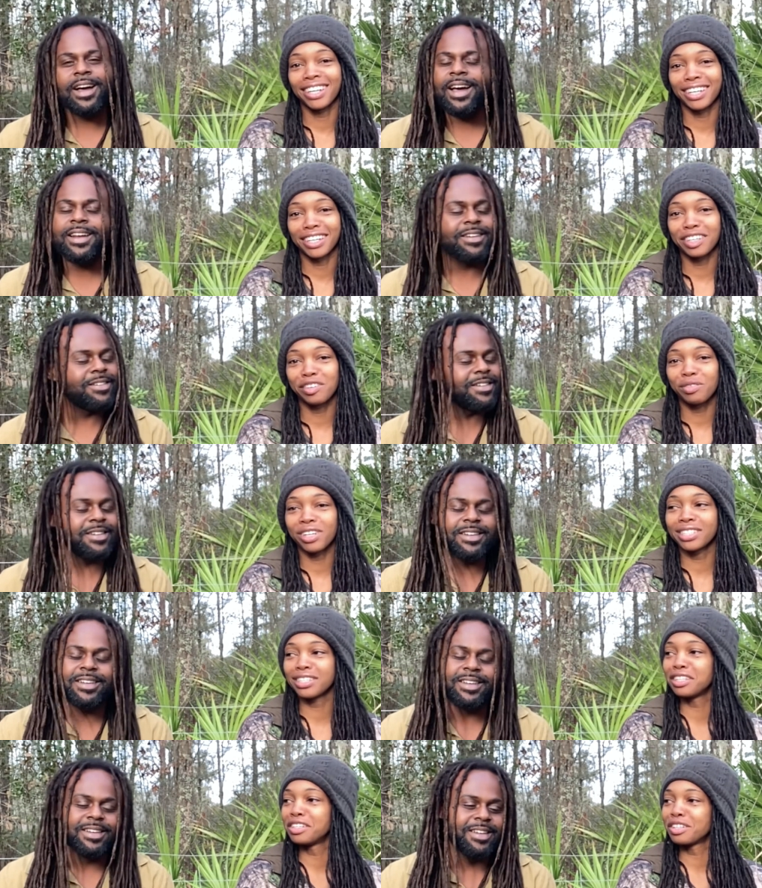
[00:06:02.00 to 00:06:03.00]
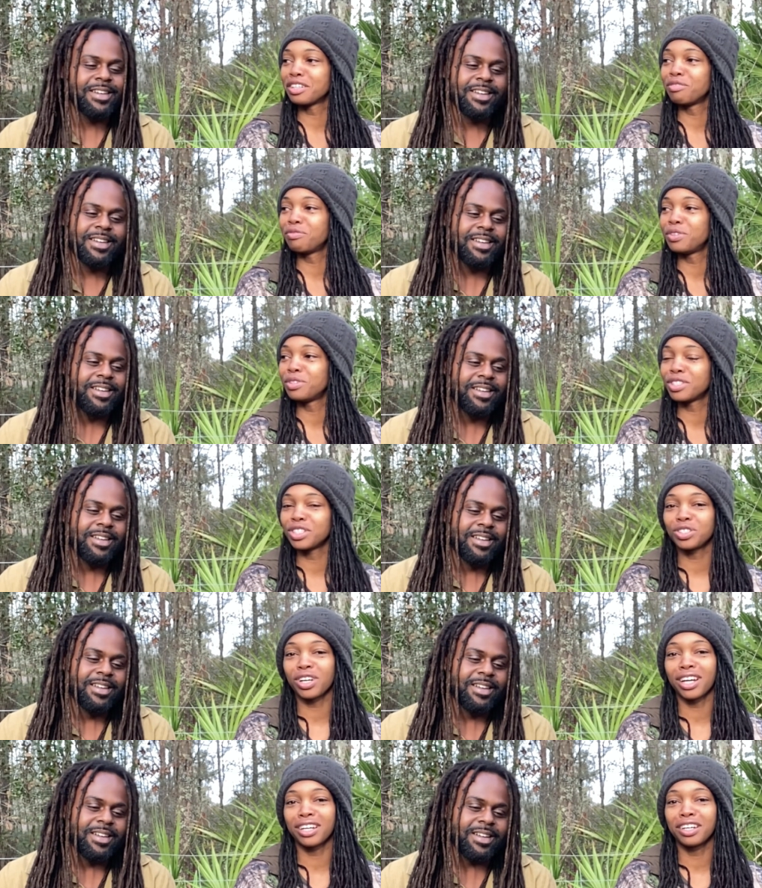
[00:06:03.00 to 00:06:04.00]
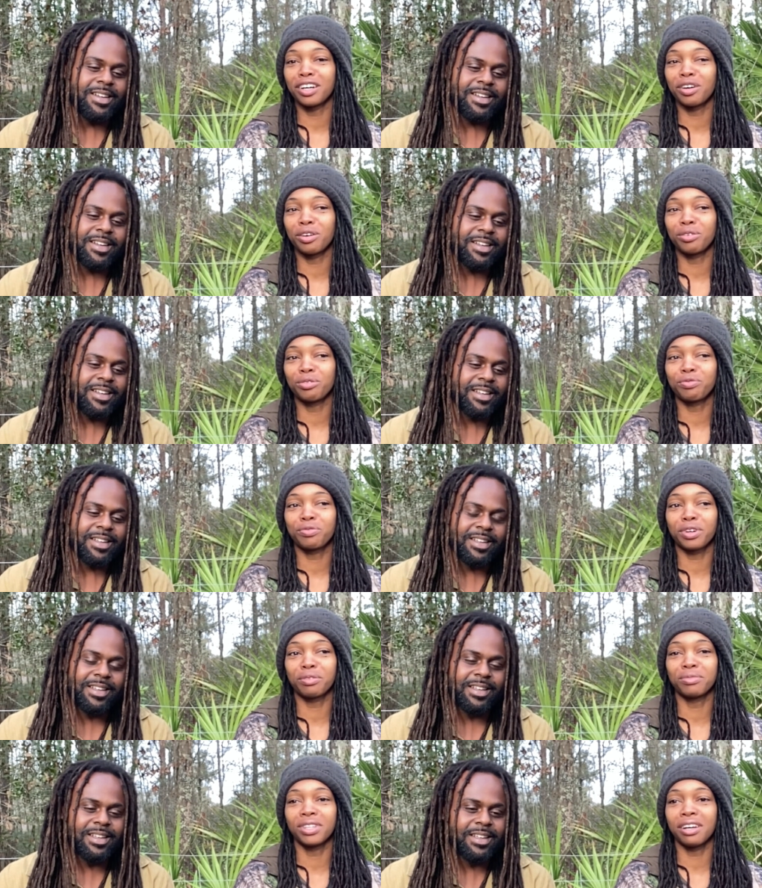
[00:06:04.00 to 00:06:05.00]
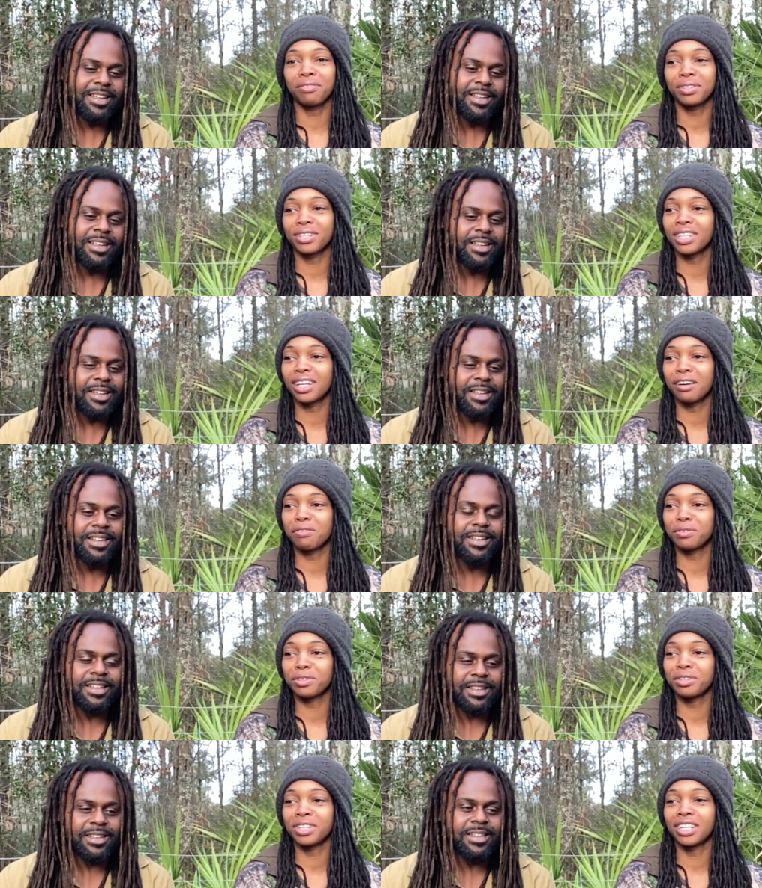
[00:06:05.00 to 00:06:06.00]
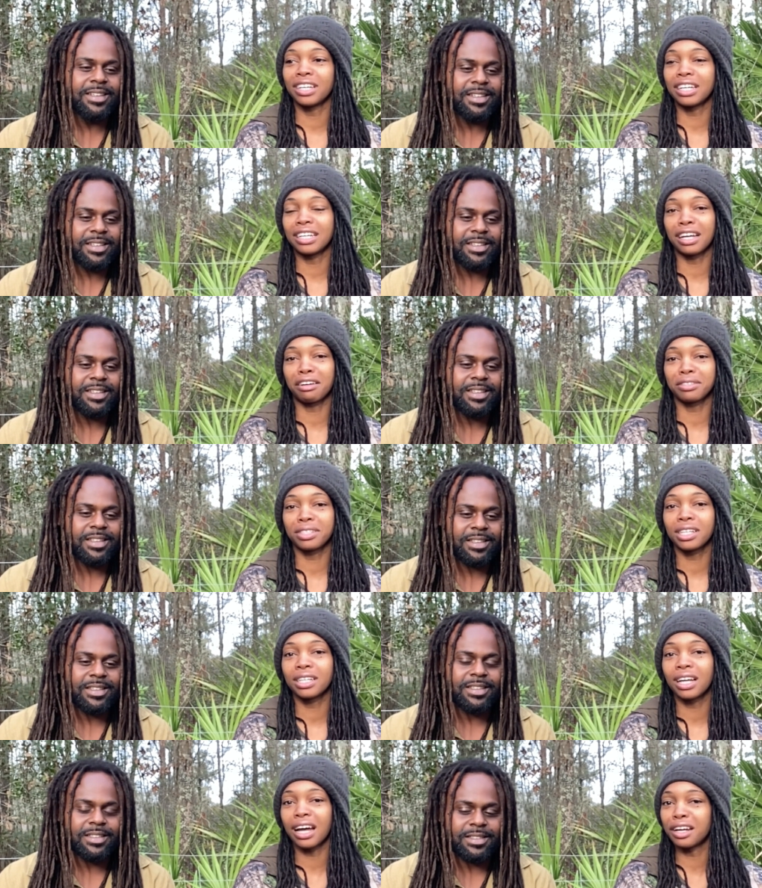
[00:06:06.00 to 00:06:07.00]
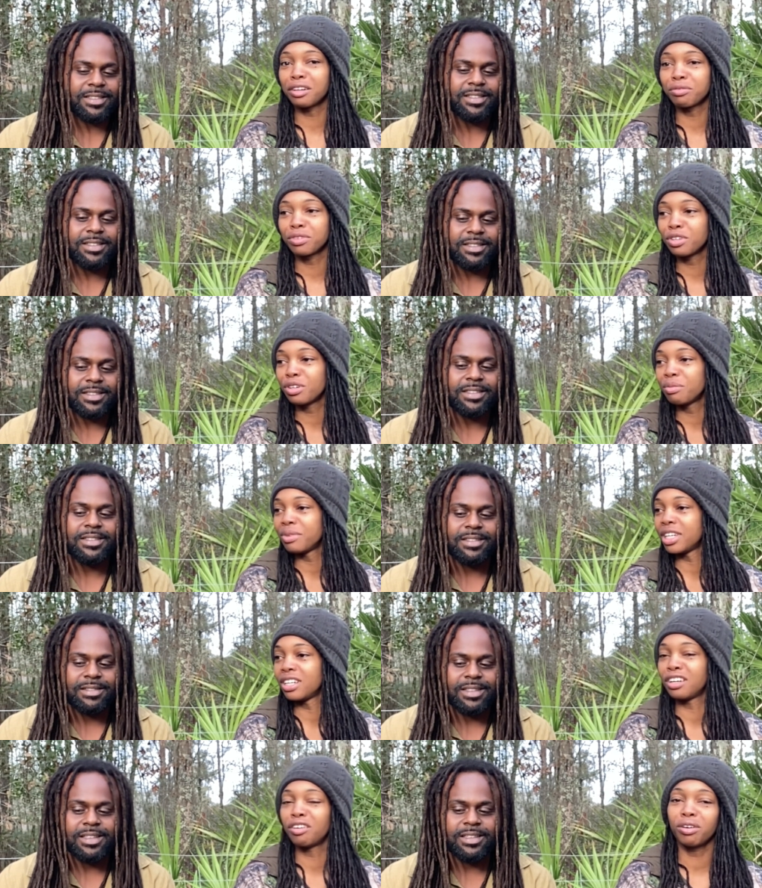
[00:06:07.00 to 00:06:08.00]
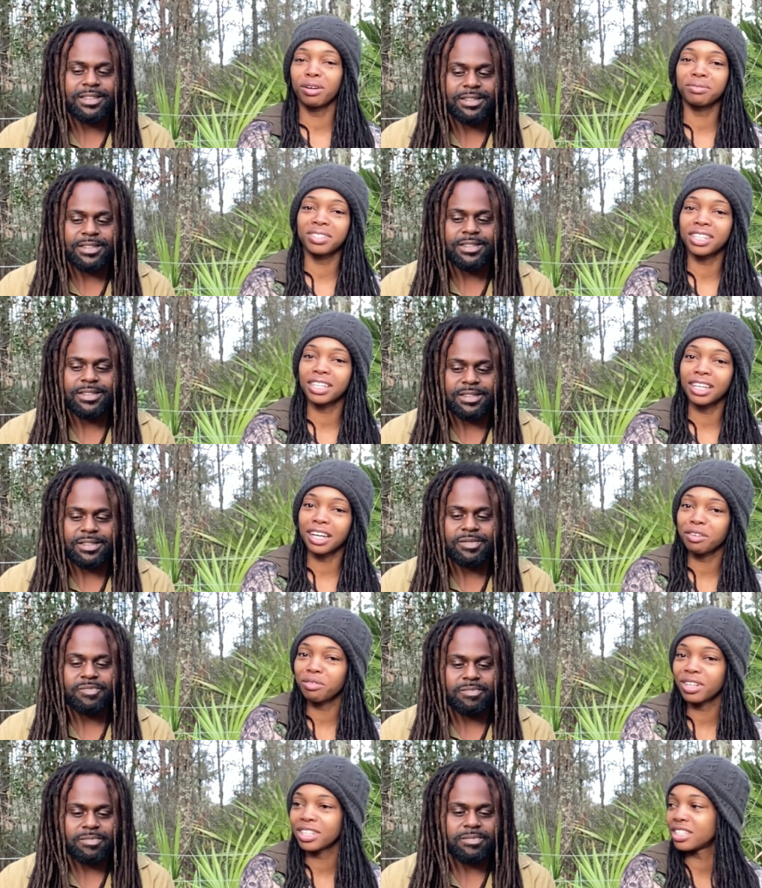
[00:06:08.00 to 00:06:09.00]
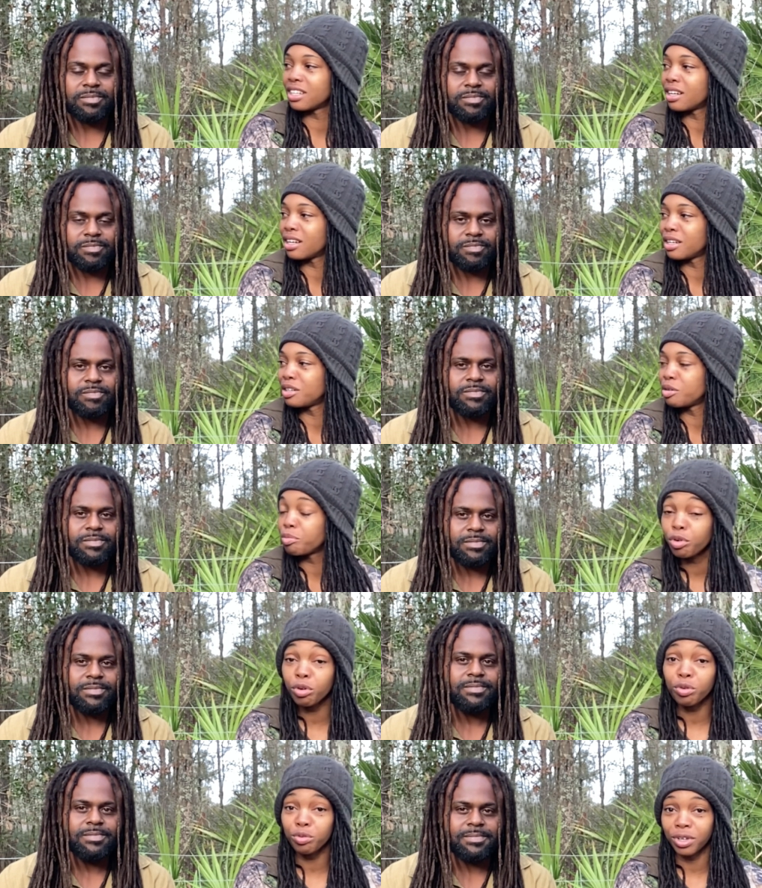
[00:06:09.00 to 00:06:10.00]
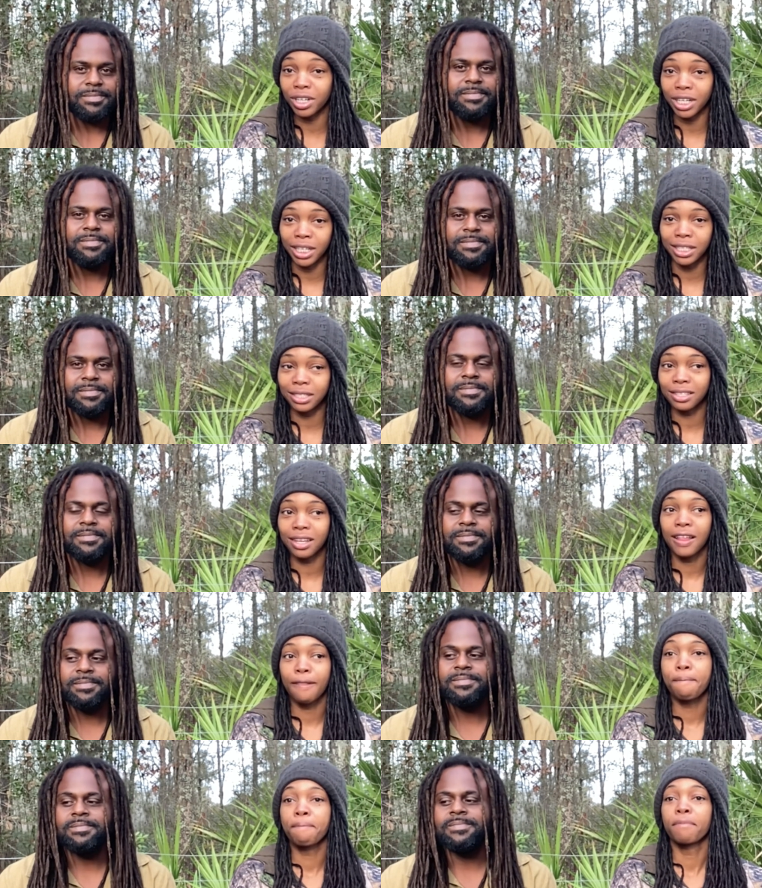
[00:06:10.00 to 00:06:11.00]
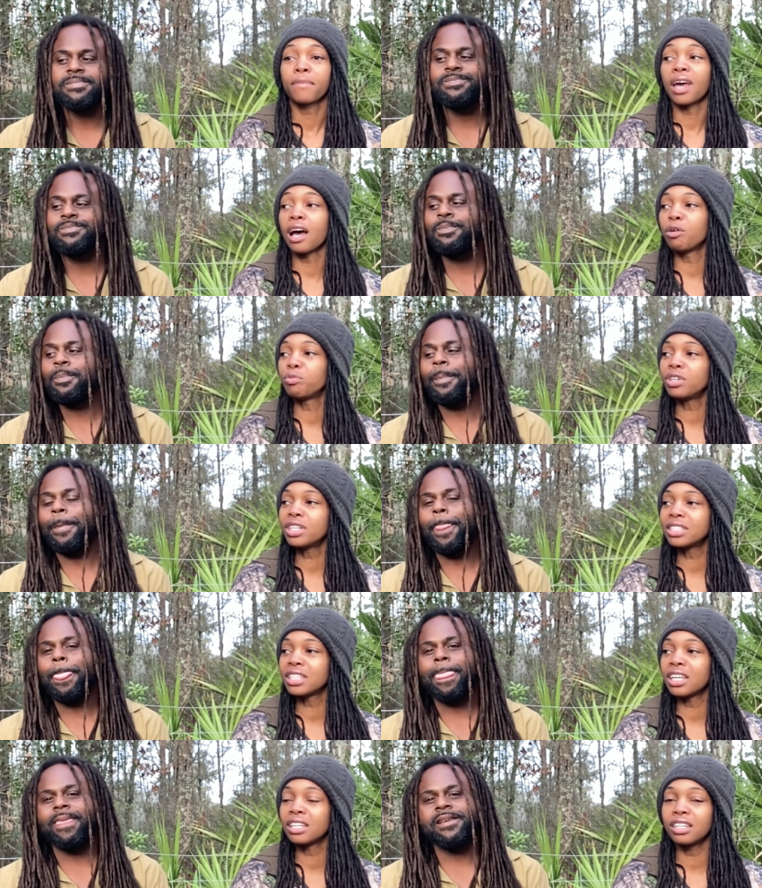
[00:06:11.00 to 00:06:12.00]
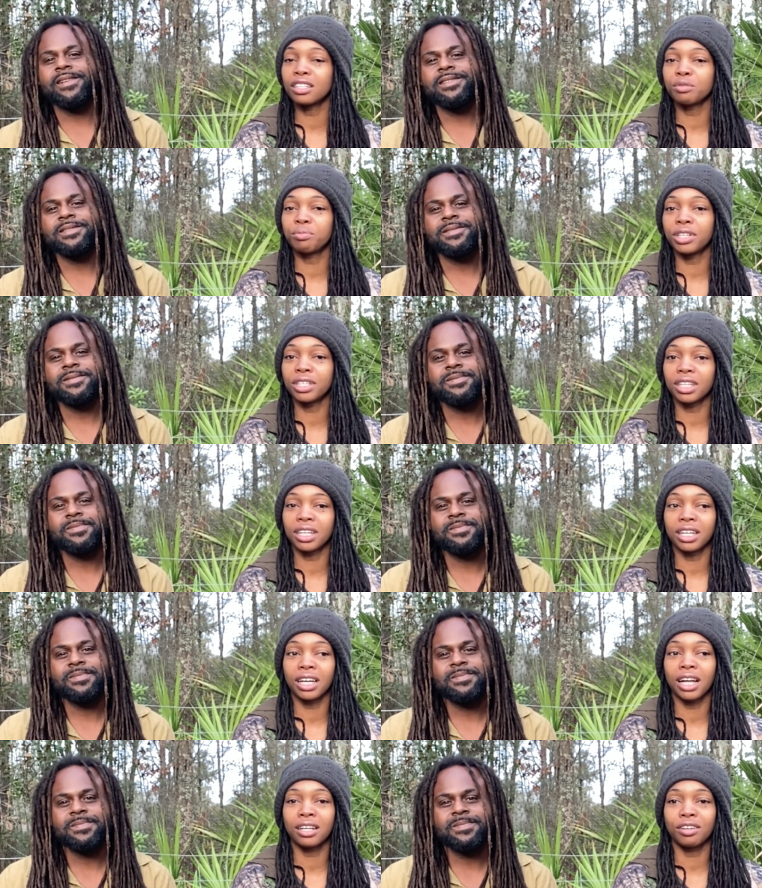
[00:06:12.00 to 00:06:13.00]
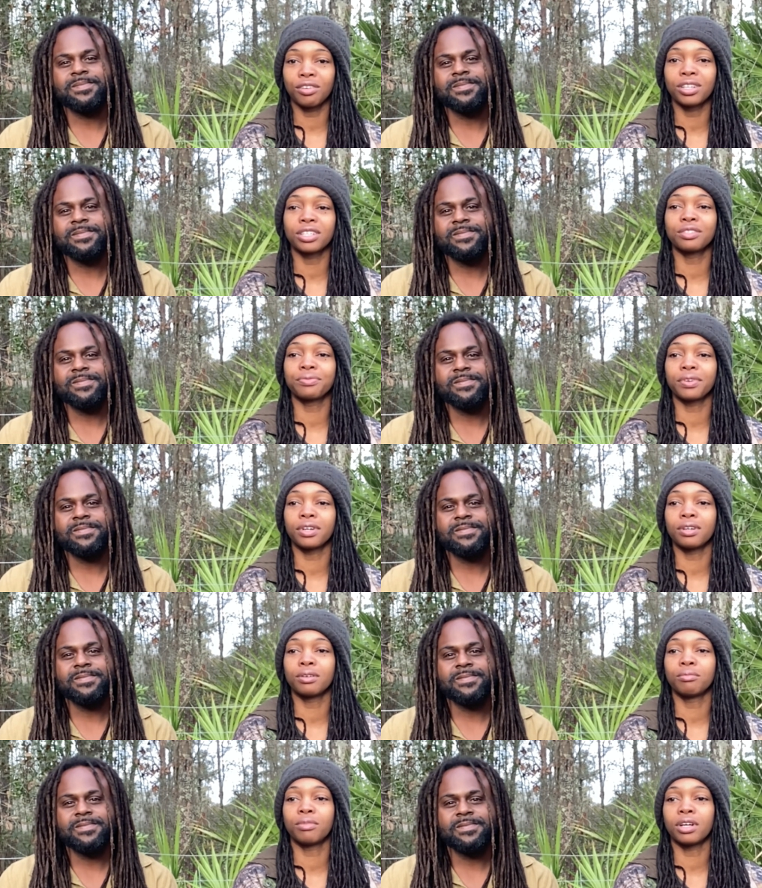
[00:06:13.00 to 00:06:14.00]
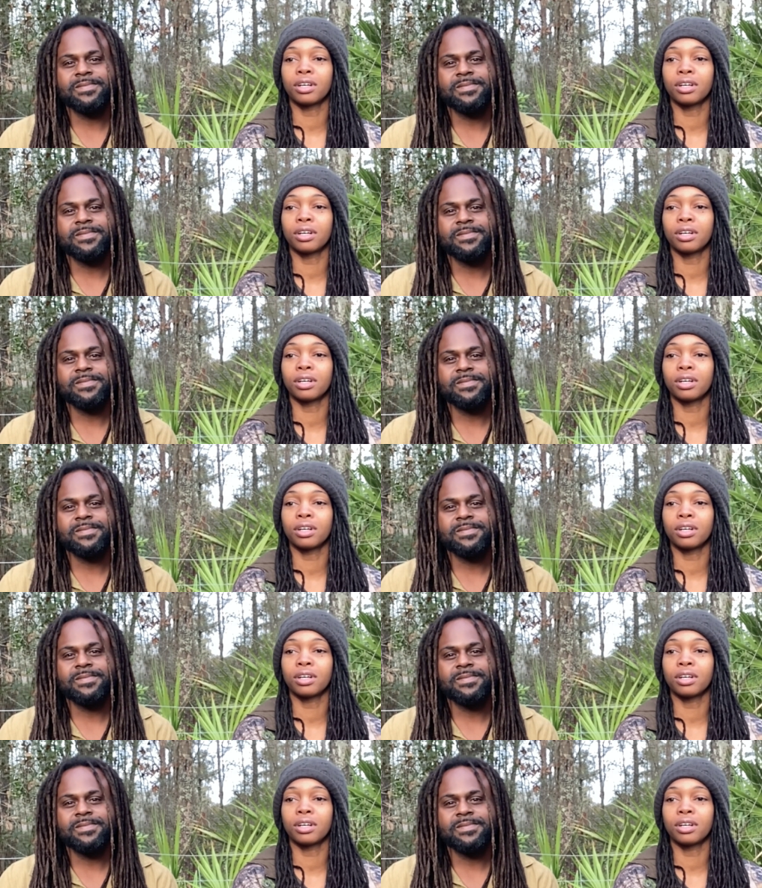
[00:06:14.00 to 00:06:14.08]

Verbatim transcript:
Speaker 1: Yeah, it was a little confusing trying to go from level to level and get down to the dining room and go up to the deck where the pool was. I would say another big thing that I noticed from